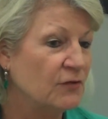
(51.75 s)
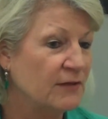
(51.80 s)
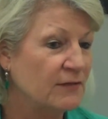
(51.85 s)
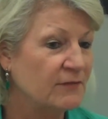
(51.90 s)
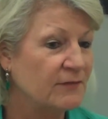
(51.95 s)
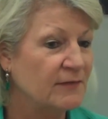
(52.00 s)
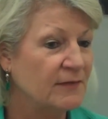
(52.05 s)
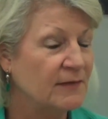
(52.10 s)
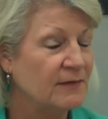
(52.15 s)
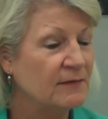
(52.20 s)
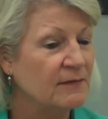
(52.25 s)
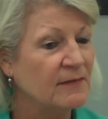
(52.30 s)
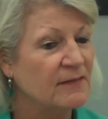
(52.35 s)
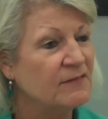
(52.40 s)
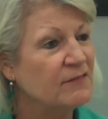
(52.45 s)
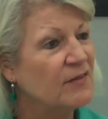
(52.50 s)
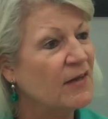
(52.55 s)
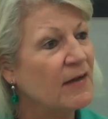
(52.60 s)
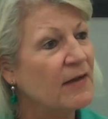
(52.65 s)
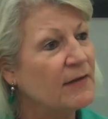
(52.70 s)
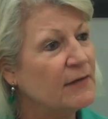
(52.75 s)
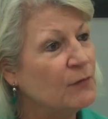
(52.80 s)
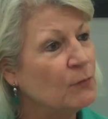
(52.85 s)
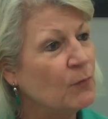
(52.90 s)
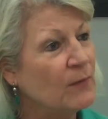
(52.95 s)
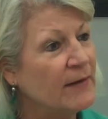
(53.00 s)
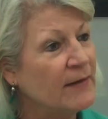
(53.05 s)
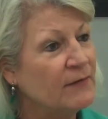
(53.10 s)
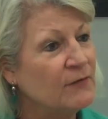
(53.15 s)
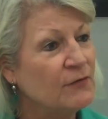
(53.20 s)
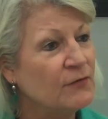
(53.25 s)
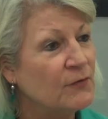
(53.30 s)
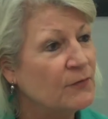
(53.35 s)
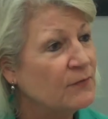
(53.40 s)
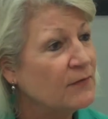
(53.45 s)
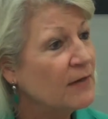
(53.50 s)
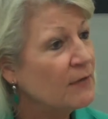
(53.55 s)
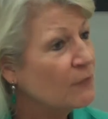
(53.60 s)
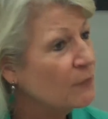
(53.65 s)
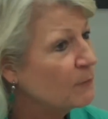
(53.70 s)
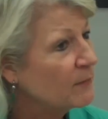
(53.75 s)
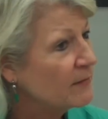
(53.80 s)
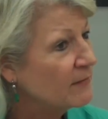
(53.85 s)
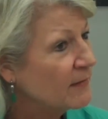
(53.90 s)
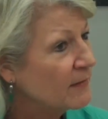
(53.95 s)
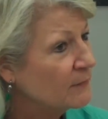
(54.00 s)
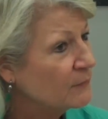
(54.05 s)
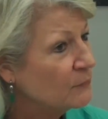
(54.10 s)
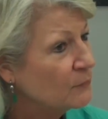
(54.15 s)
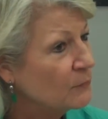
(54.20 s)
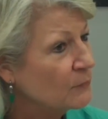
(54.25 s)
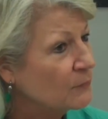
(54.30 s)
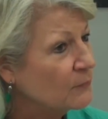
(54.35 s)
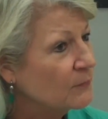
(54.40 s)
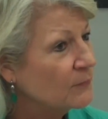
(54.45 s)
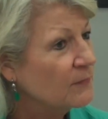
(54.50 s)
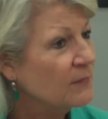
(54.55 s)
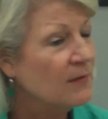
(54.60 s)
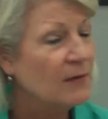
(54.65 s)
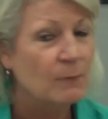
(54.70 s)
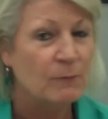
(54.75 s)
dress in an untidy way and you don't care about how you look,